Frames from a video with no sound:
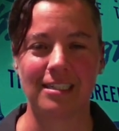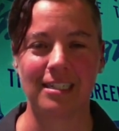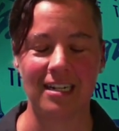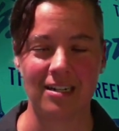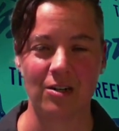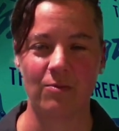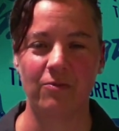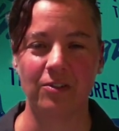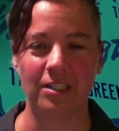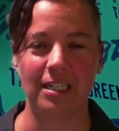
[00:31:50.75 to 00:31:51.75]
state and
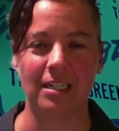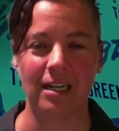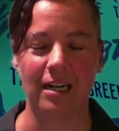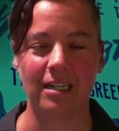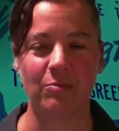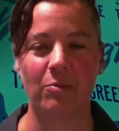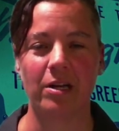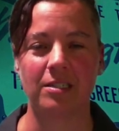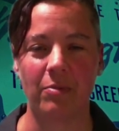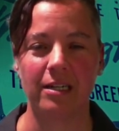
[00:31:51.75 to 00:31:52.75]
hopefully
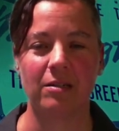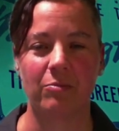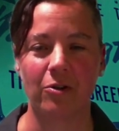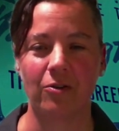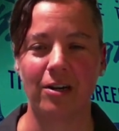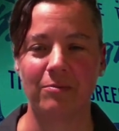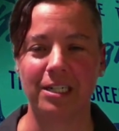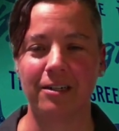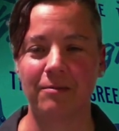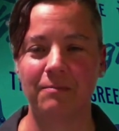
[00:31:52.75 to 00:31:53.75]
implement a pilot program
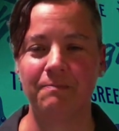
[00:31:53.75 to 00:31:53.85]
here.